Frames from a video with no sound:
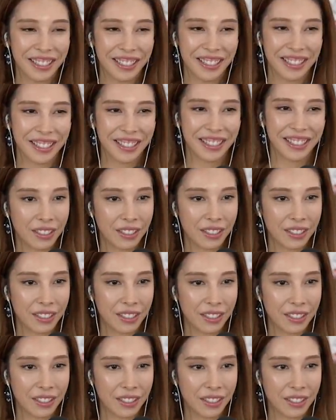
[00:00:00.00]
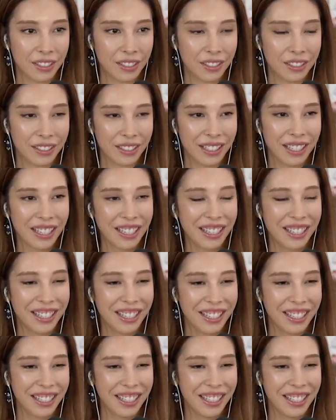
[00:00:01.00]

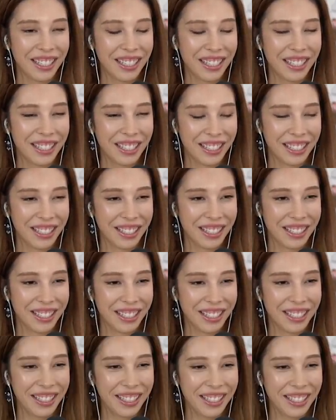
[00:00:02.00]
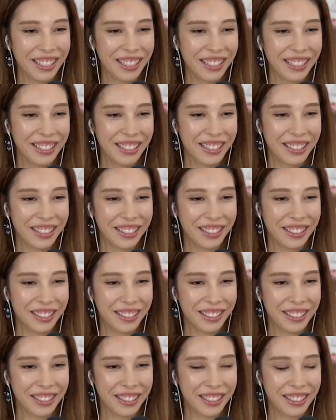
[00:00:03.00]

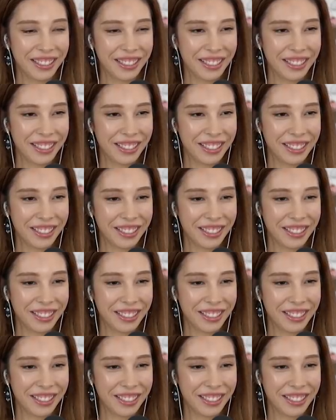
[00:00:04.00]
The person shown says nothing.